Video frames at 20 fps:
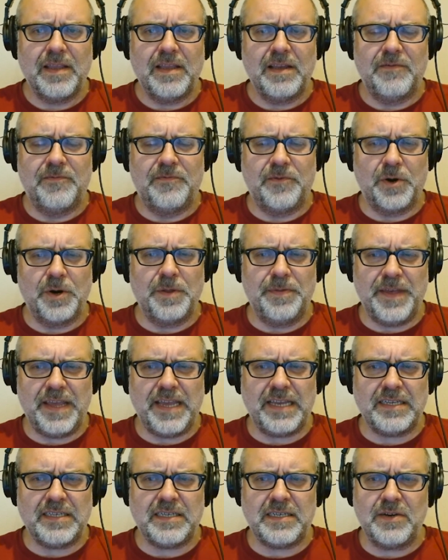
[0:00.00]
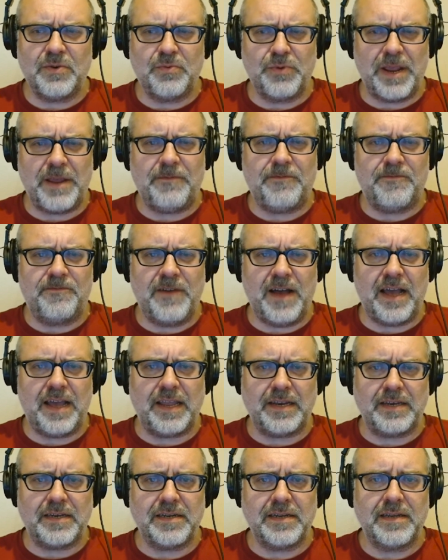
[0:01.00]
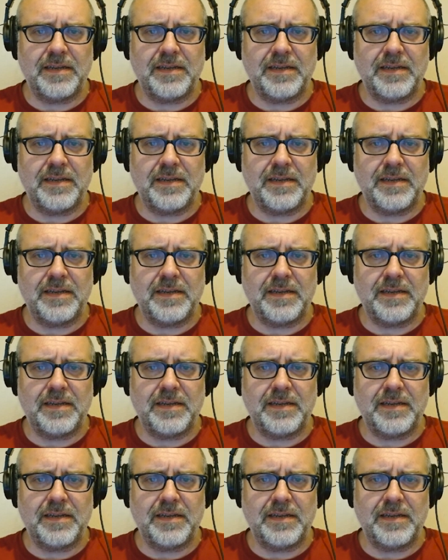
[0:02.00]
For this we fight.